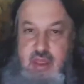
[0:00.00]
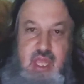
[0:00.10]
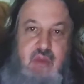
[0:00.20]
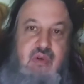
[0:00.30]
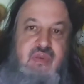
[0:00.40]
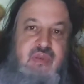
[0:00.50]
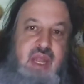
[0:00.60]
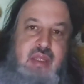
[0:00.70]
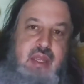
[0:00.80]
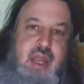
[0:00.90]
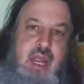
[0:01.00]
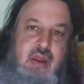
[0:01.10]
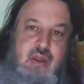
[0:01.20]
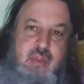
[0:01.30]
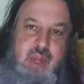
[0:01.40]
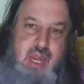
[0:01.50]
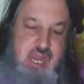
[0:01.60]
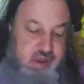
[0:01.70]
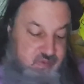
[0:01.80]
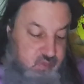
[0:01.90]
they reflect how you
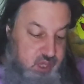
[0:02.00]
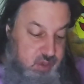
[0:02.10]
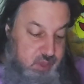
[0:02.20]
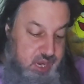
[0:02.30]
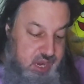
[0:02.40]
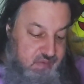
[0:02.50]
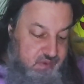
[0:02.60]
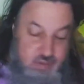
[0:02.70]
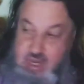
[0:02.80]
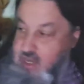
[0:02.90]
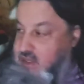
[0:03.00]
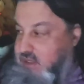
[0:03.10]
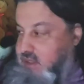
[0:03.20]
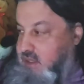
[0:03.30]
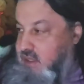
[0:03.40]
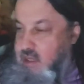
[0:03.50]
behave, what your behavior is.